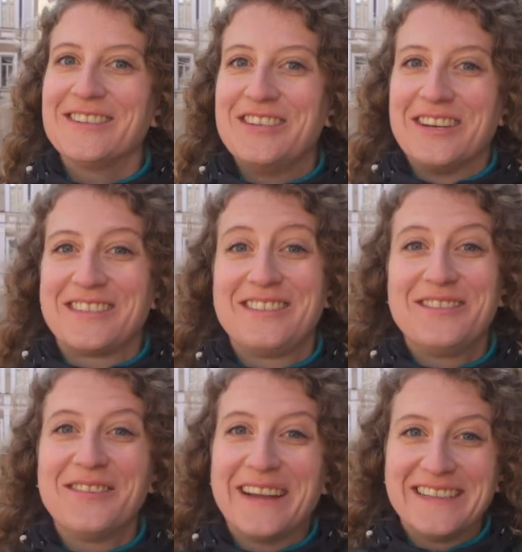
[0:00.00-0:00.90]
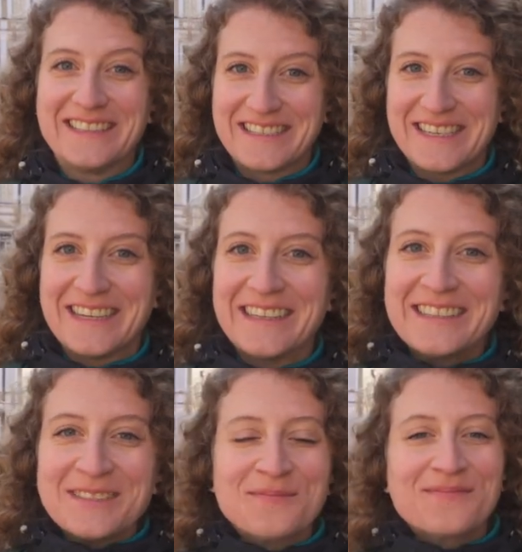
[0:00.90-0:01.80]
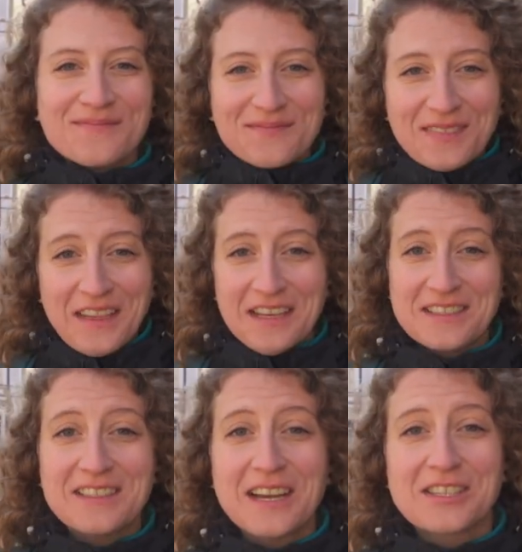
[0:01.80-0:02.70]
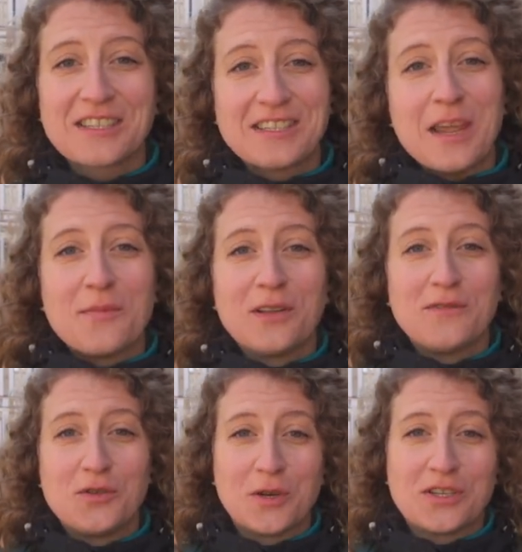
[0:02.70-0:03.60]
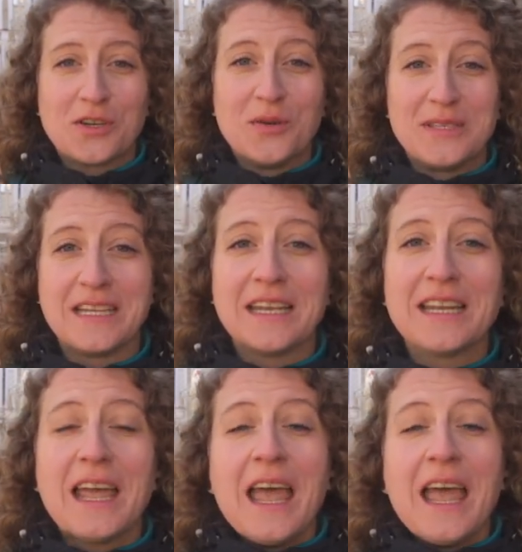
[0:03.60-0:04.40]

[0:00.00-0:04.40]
just you wait and see, is such a staple of Georgian cuisine